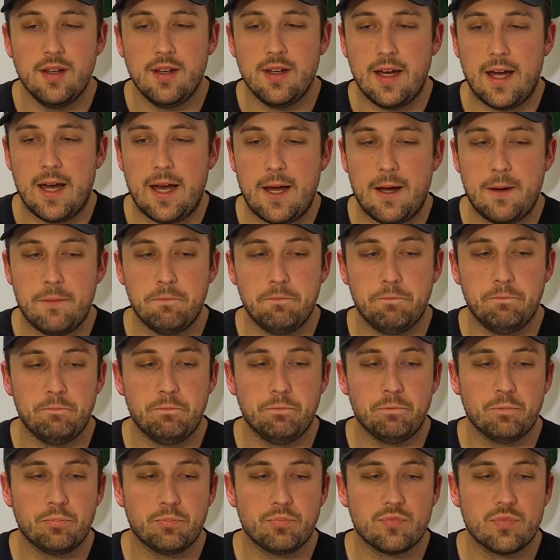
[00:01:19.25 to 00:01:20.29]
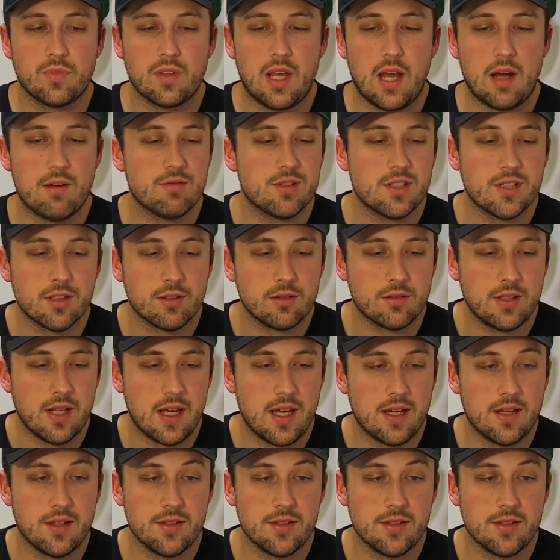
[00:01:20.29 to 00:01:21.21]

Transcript: um, every single day.